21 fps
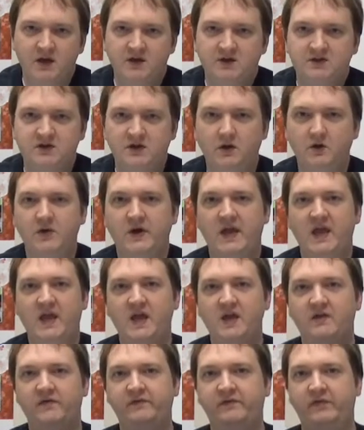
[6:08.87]
So
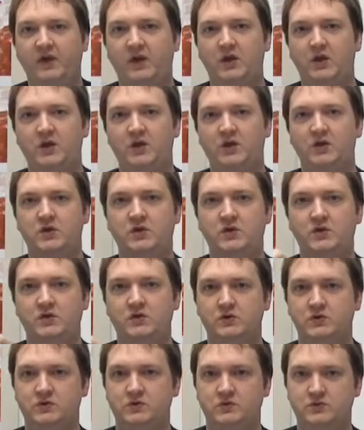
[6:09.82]
if
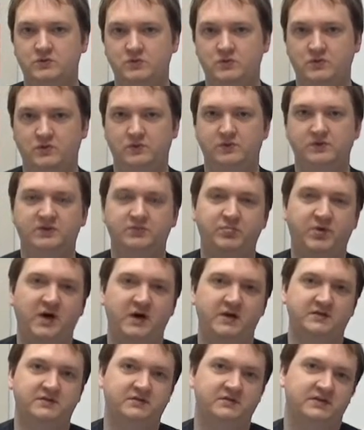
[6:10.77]
you
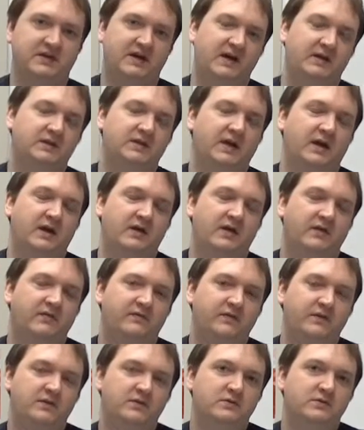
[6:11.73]
sponsors out there,
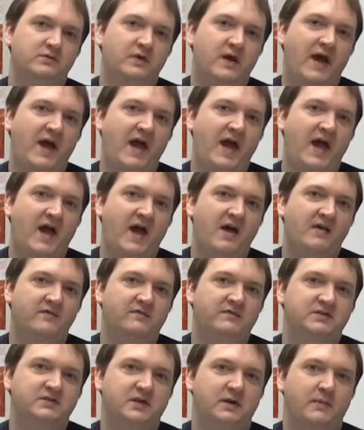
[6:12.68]
if you
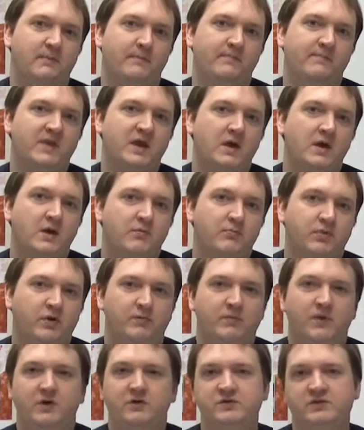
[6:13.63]
have some
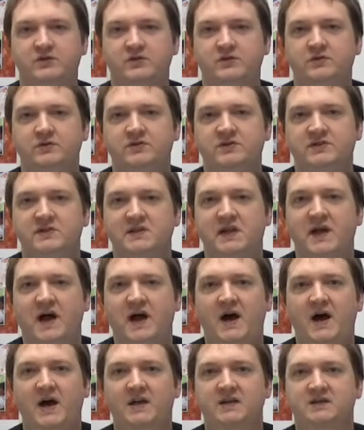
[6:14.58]
promotional
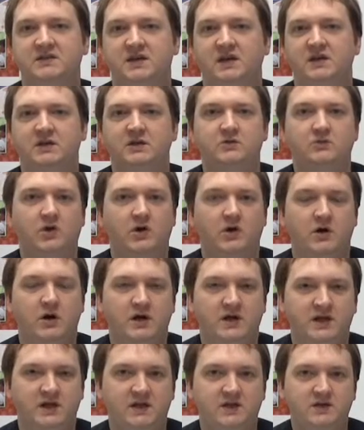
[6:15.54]
slides that you
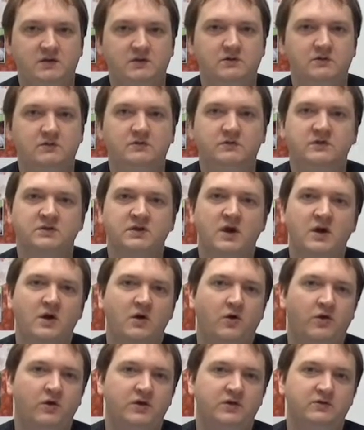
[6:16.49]
already use,
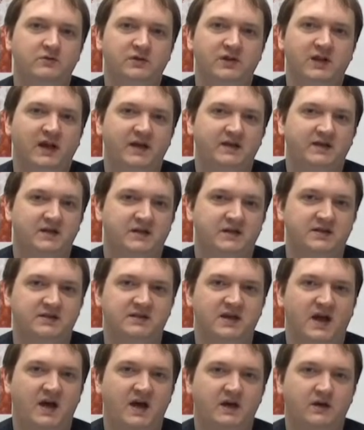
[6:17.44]
or you would like to
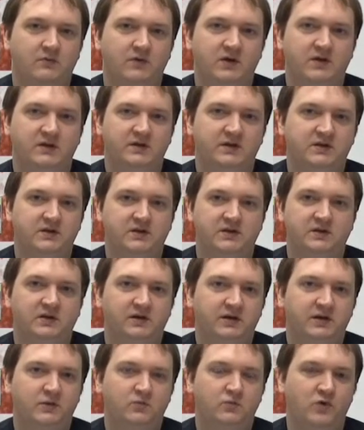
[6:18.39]
design a really good
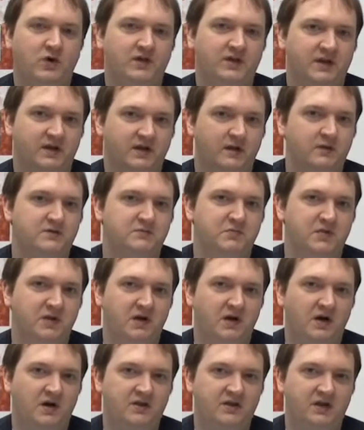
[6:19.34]
looking one that goes
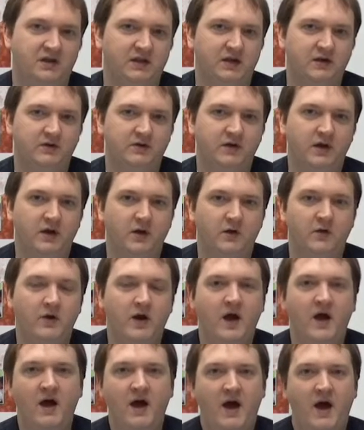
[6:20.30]
beyond the logo,
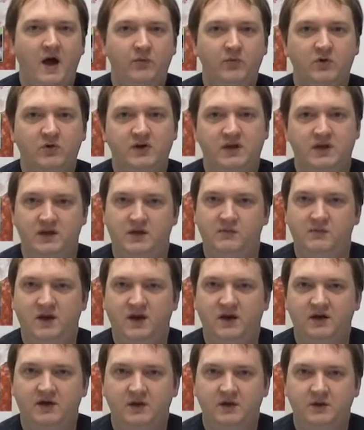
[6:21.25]
I'm going to
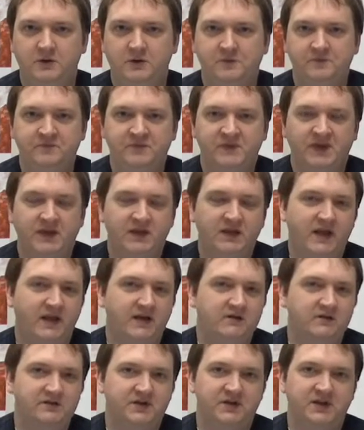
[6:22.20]
email you
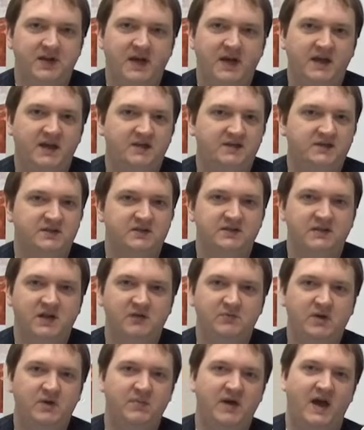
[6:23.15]
later today and just
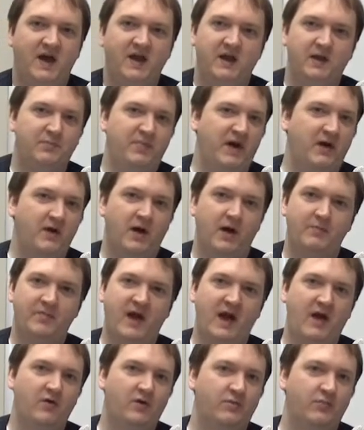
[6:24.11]
send me back a
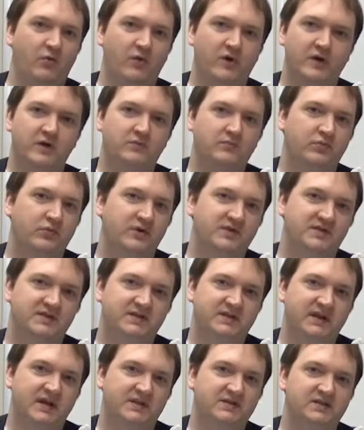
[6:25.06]
PowerPoint
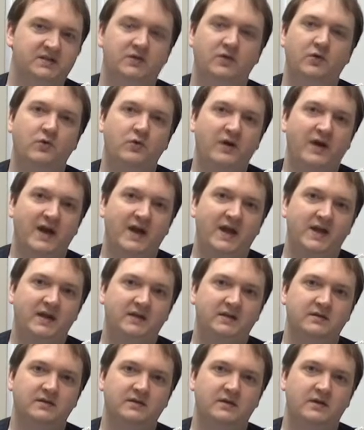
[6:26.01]
presentation or
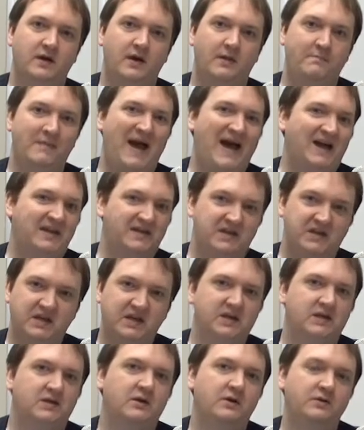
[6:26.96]
a Mac
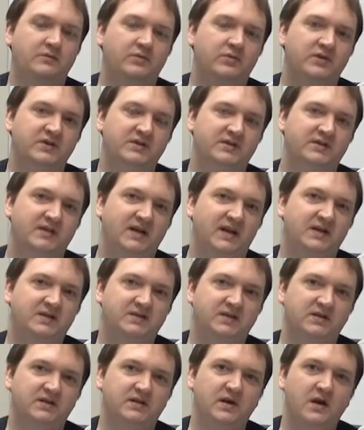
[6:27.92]
Keynote
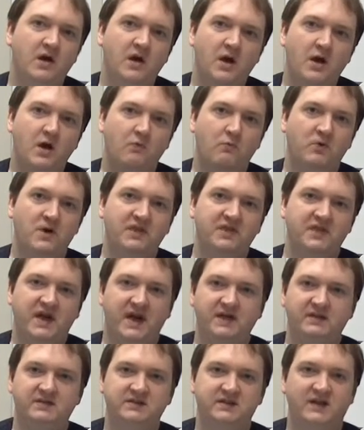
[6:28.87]
presentation with
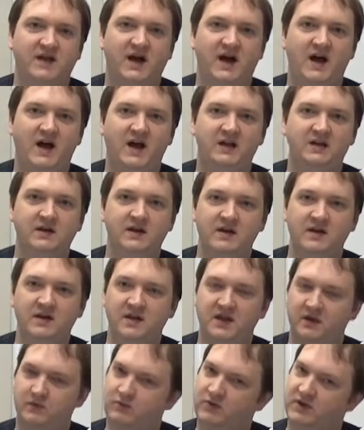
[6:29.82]
that slide,
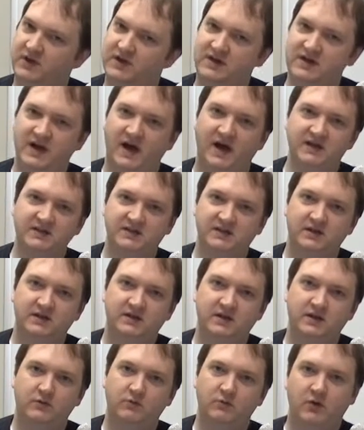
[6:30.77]
that really nice
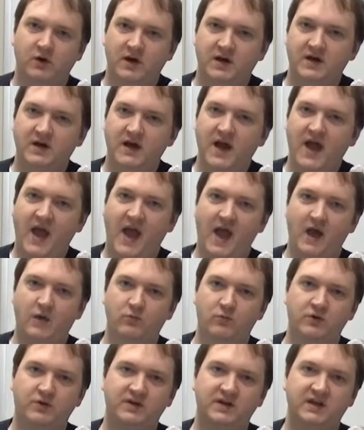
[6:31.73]
looking one,
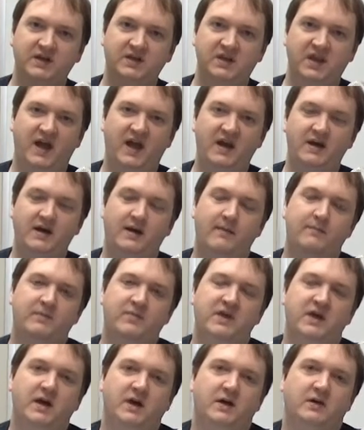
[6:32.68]
and we'll get that up
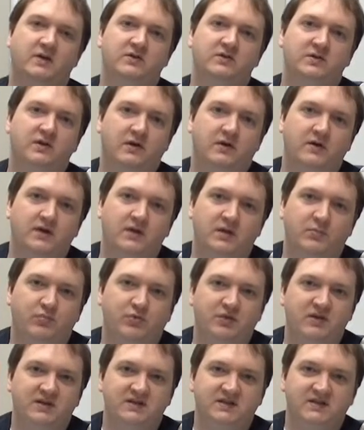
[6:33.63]
there during the
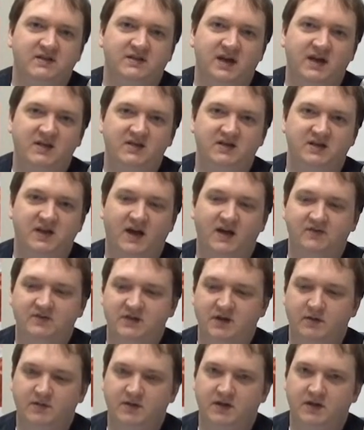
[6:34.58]
presentation. Have
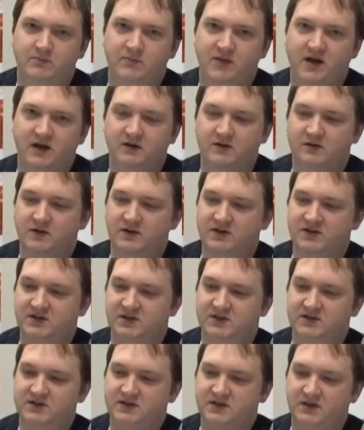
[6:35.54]
something better than
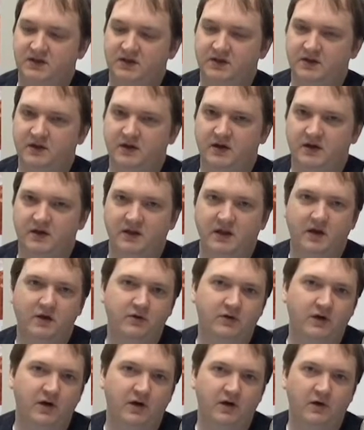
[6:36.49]
just the
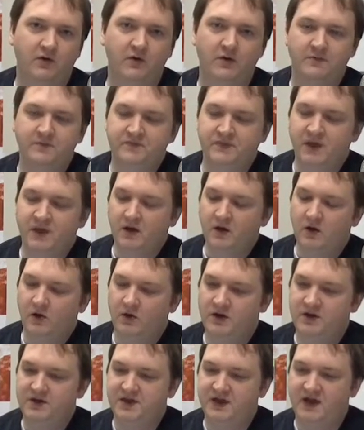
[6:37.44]
logo
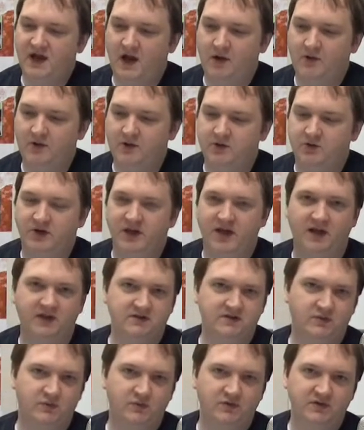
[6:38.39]
or anything I would
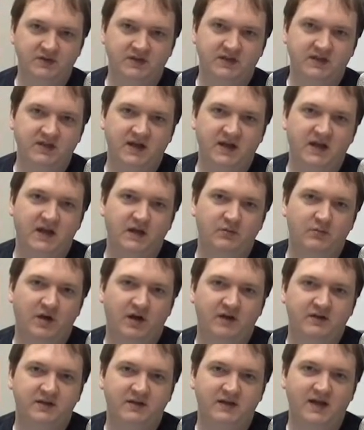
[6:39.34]
create. So I'm going to send that
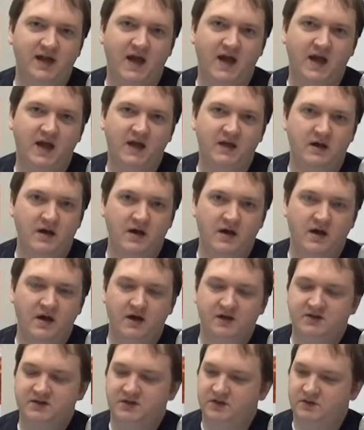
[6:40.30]
email today.
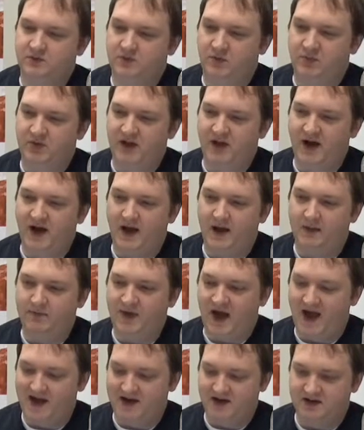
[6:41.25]
I just reply
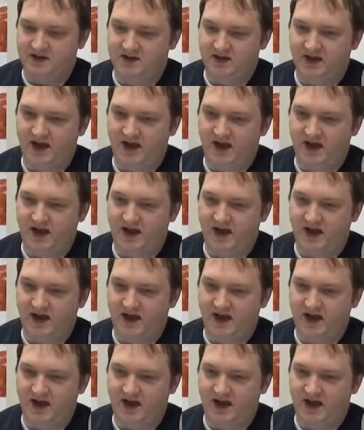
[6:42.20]
back to